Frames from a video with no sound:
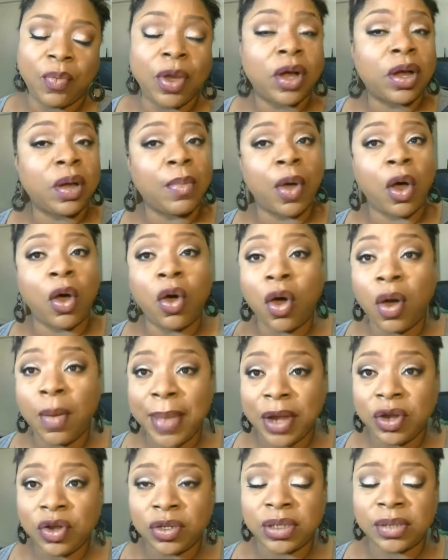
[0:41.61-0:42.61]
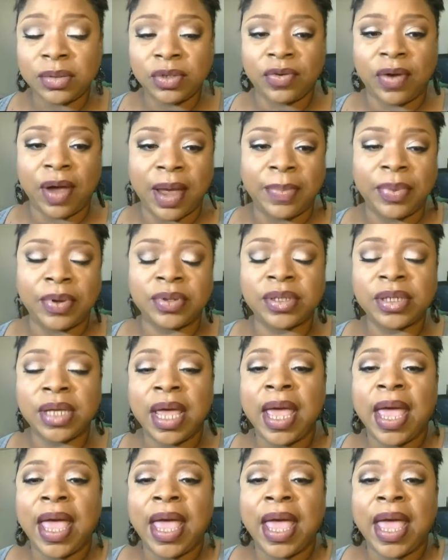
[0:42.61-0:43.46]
welcome all my new subscribers.